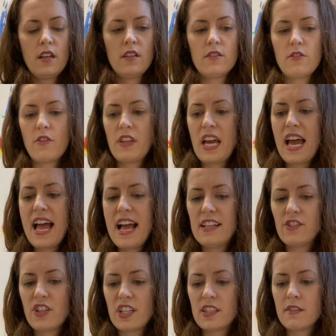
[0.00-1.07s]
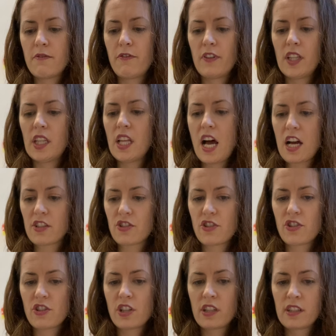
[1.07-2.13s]
so the edge is
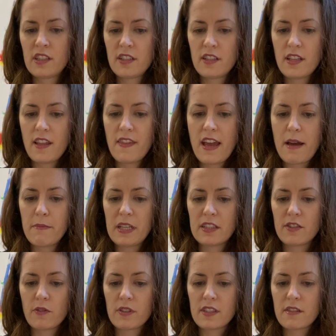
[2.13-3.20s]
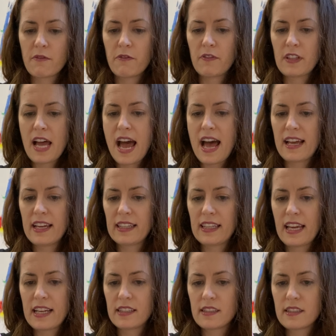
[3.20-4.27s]
flush. And that means so it's flat
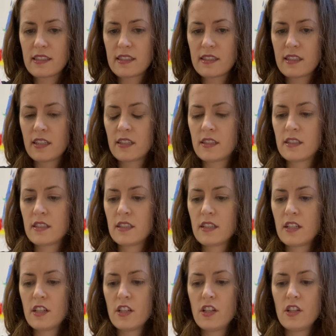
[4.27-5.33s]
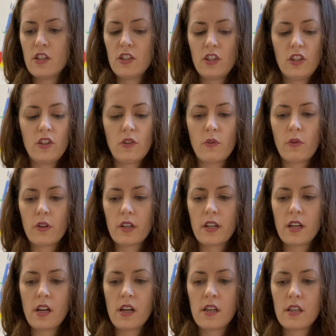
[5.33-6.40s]
against
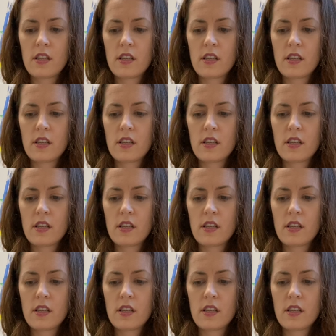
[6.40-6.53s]
your